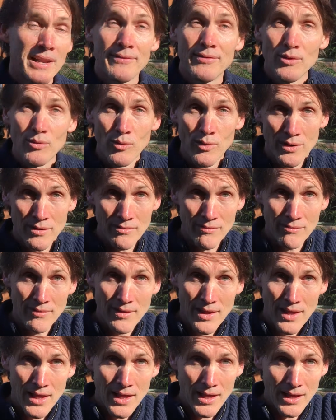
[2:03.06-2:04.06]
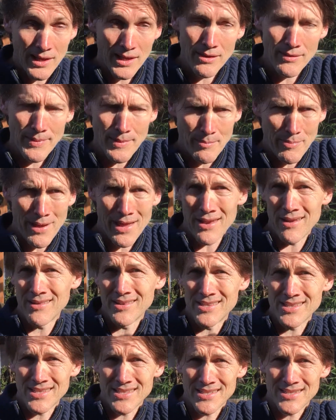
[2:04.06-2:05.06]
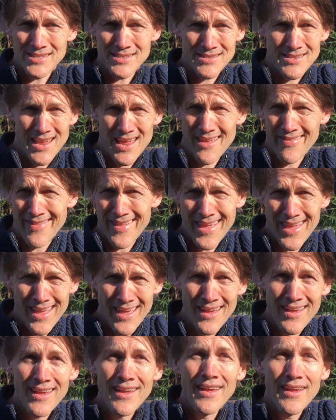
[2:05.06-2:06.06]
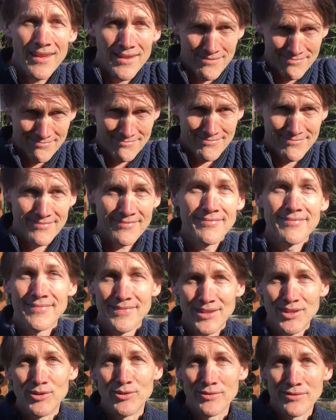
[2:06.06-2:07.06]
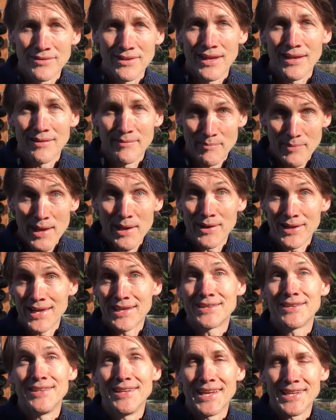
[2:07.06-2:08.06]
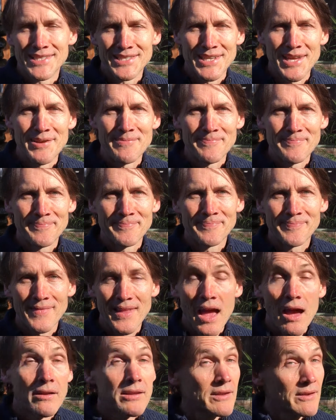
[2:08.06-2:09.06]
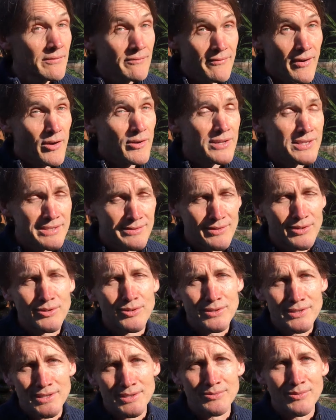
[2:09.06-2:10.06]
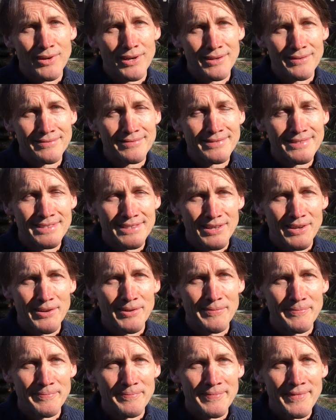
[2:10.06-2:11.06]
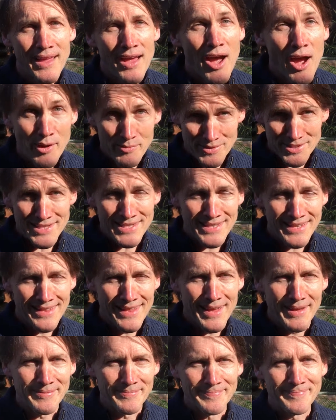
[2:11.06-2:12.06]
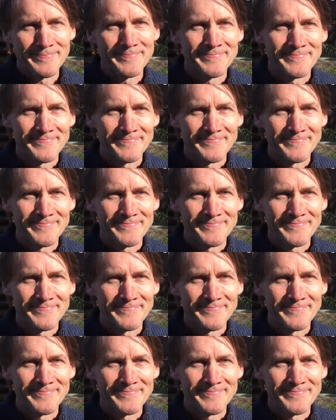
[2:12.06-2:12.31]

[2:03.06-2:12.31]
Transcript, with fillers: And if you want to click on the button just down there, you'll uh, be able to get to the next step. and you can phone us, of course, as well. So hope to see you there.